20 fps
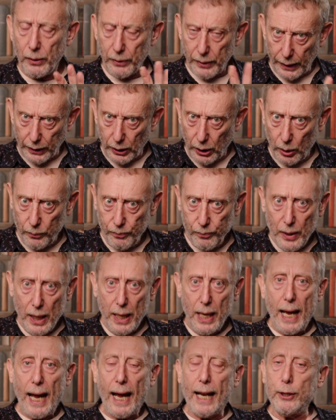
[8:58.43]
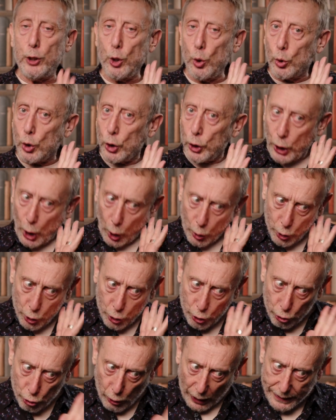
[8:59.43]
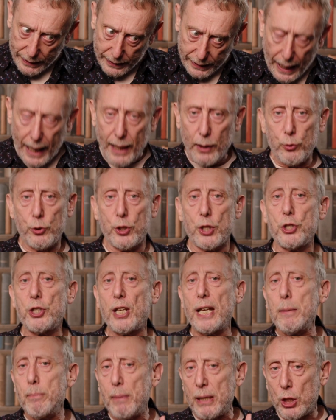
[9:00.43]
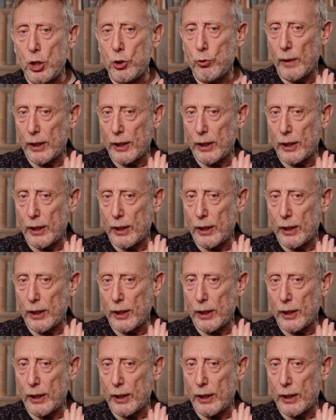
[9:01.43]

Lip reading: Thank you. And you can go straight down to see Mrs.